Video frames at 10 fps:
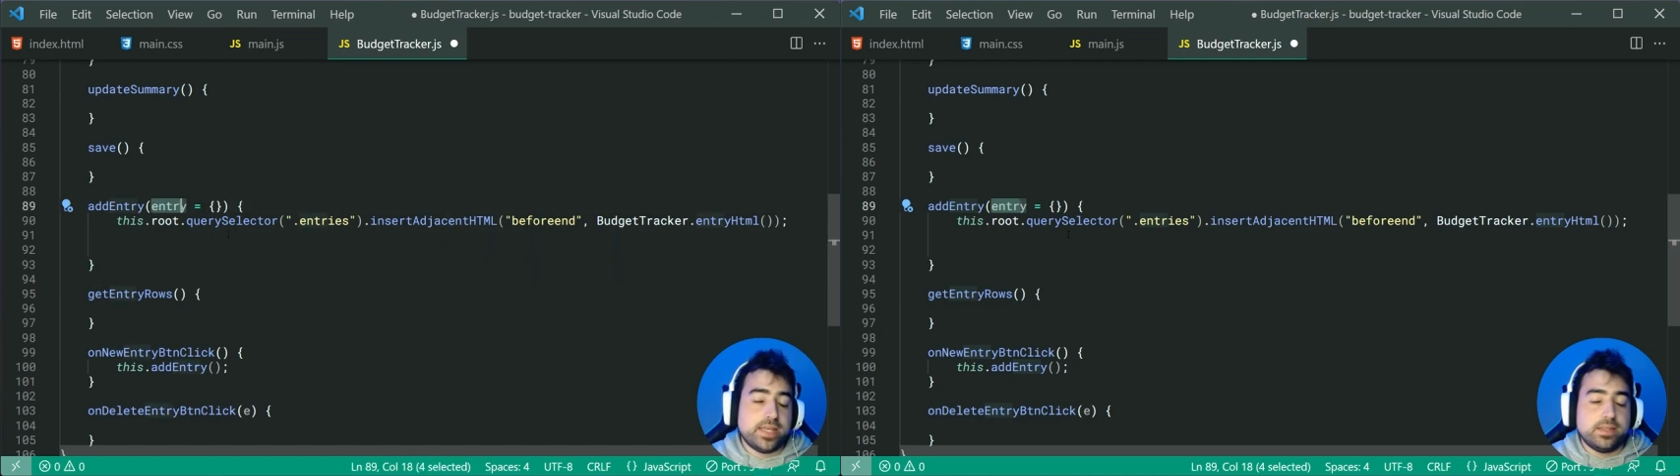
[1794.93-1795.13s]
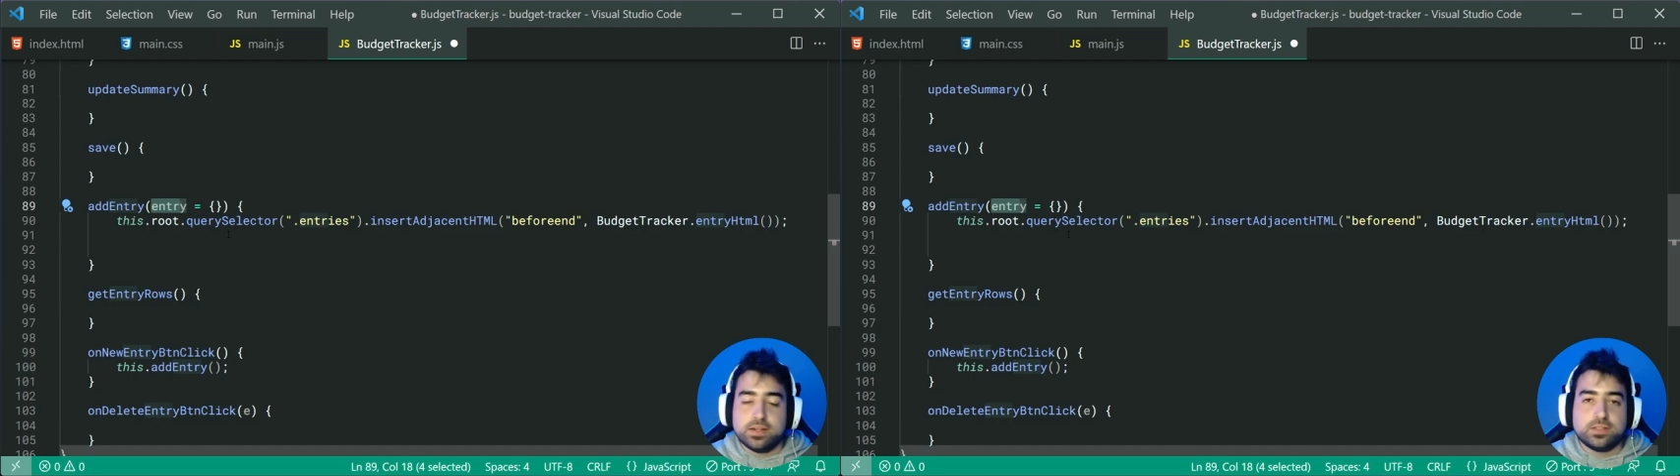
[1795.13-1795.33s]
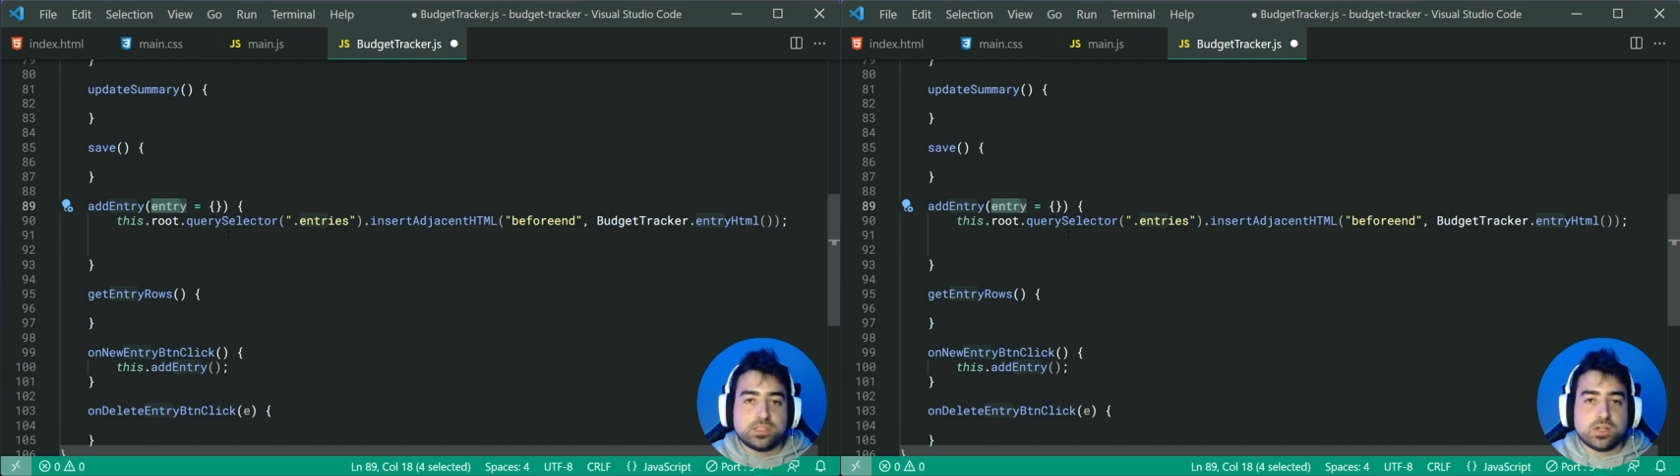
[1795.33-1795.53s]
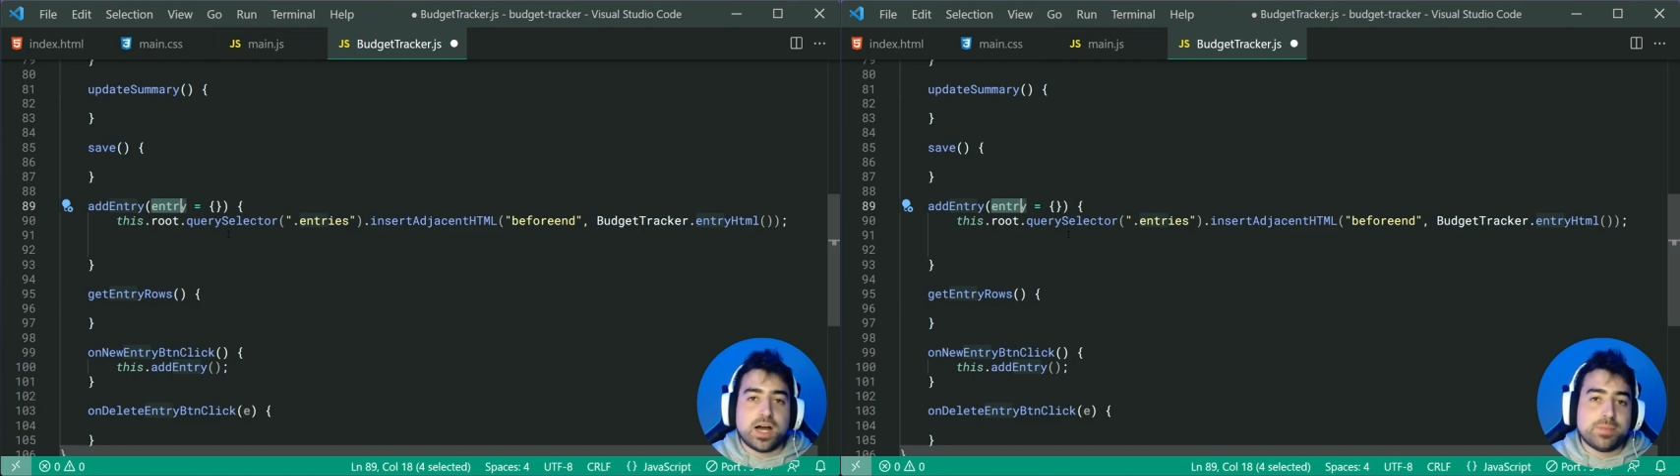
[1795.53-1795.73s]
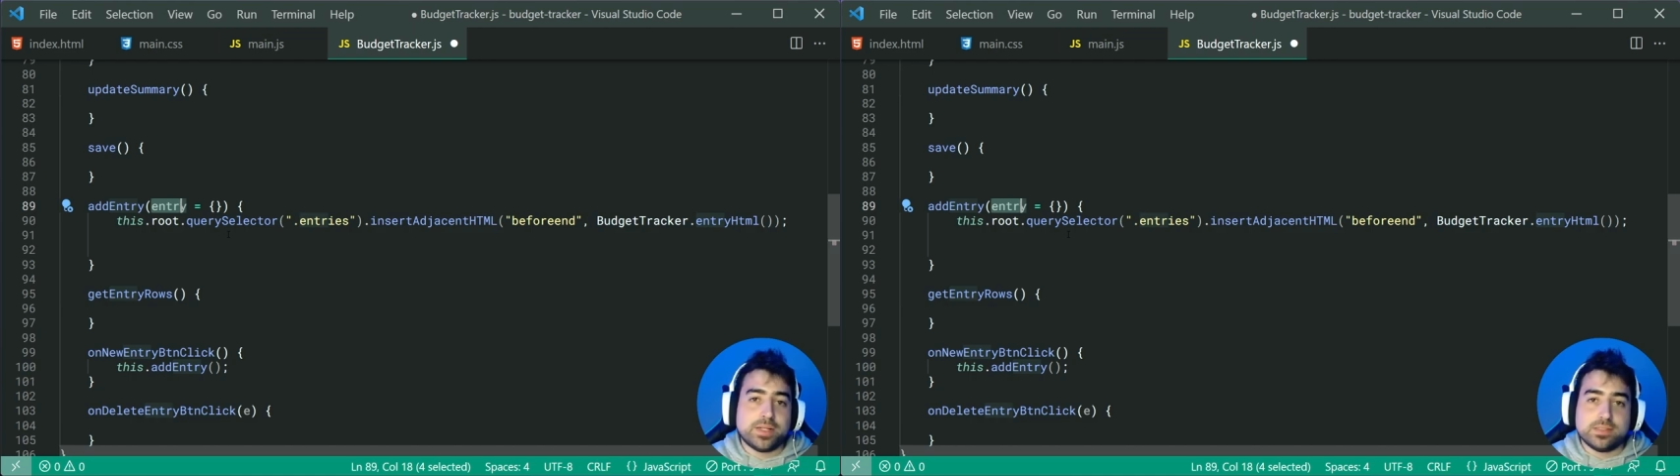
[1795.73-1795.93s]
you know,
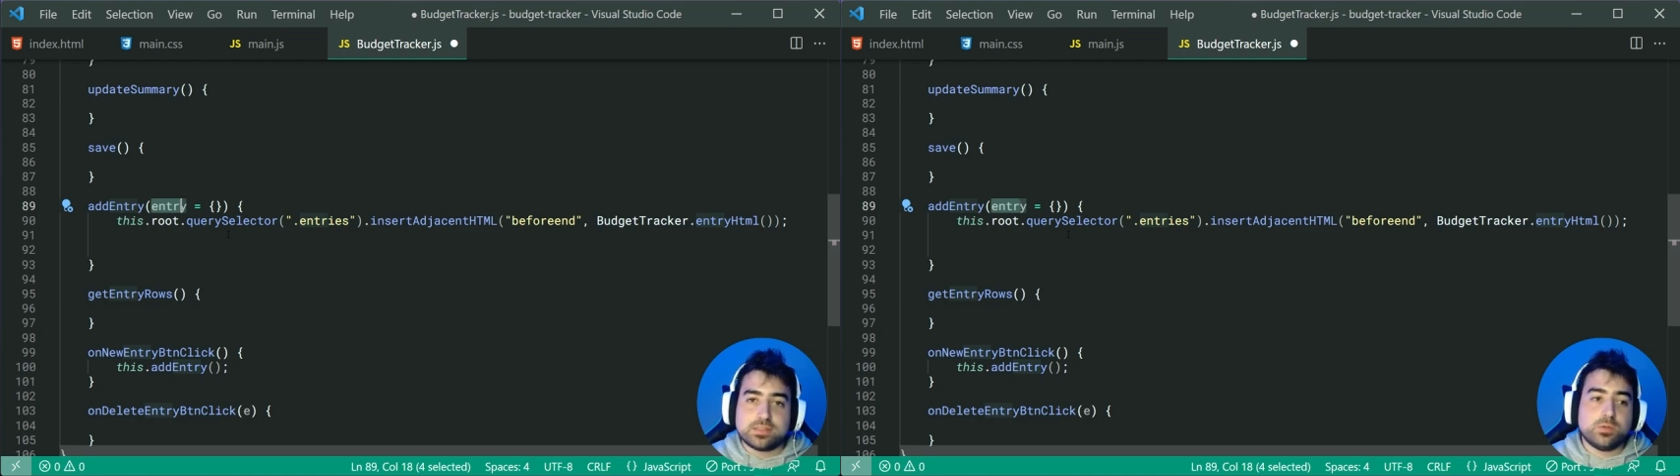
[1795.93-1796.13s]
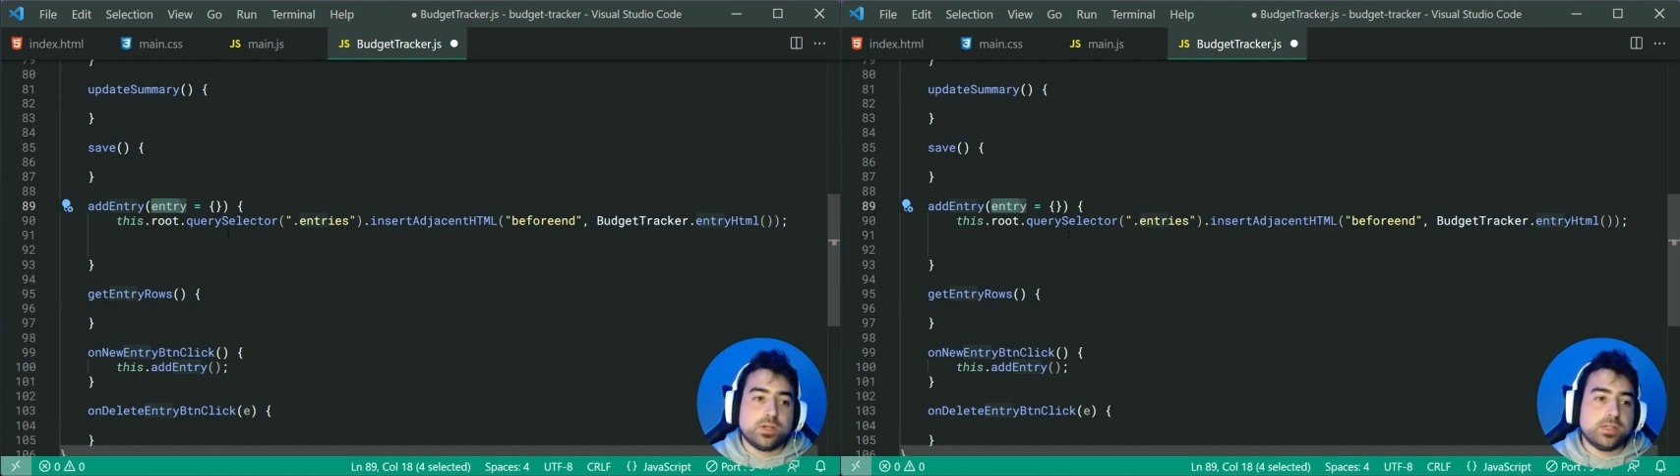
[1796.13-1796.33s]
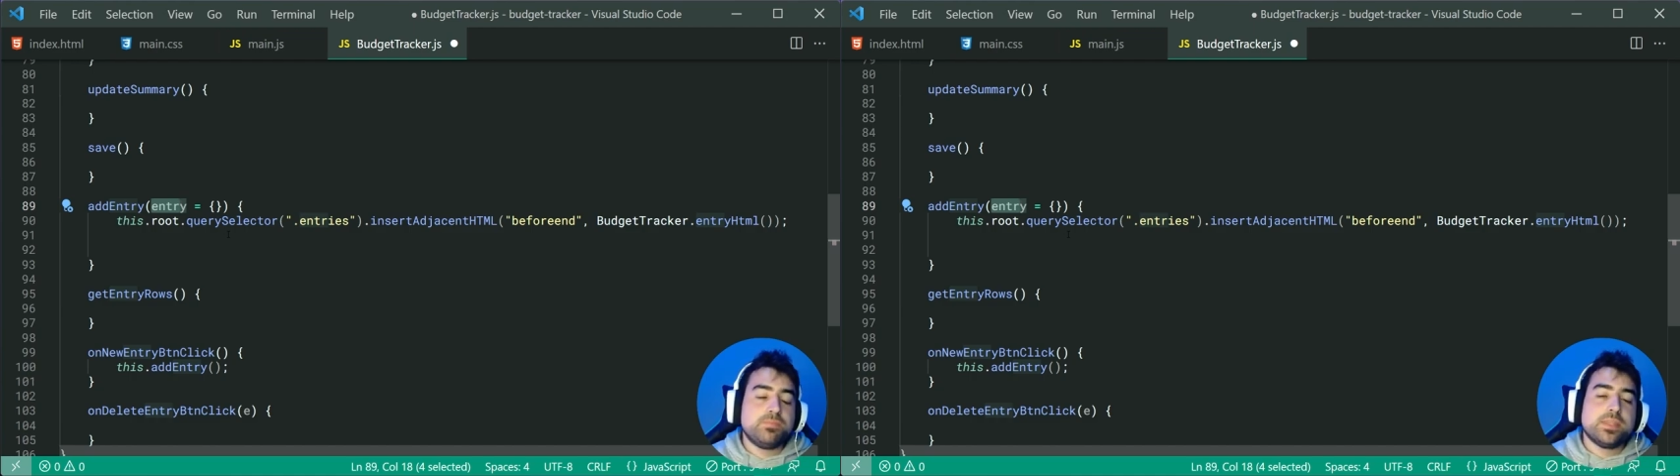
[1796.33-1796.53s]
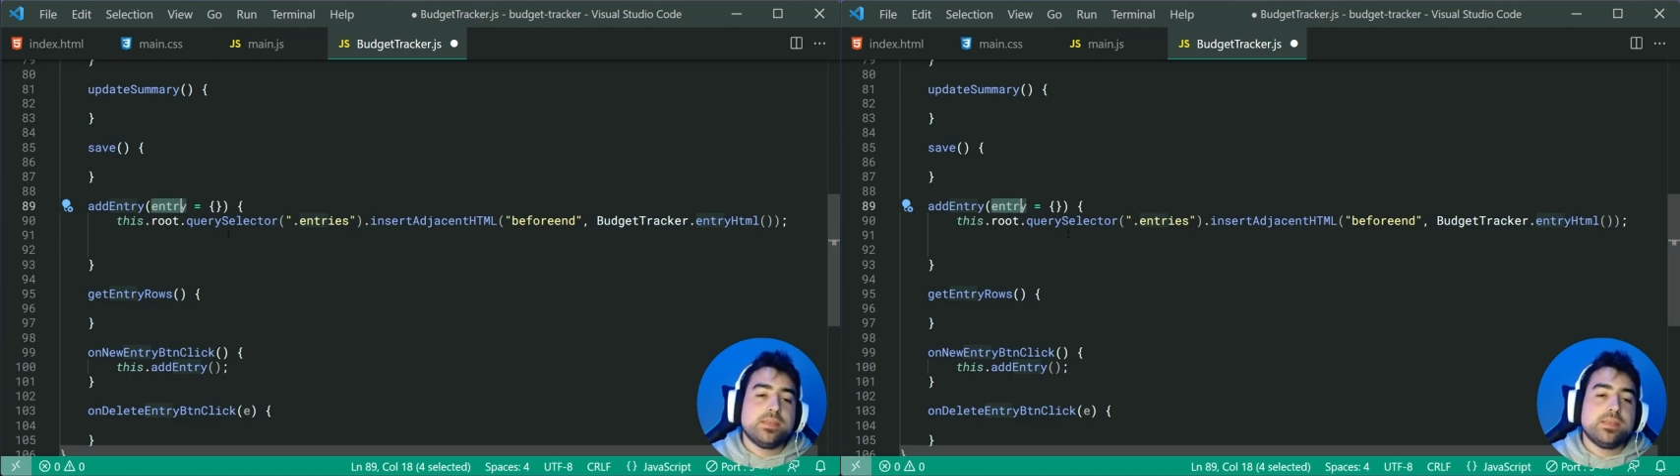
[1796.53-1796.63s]
type and so on.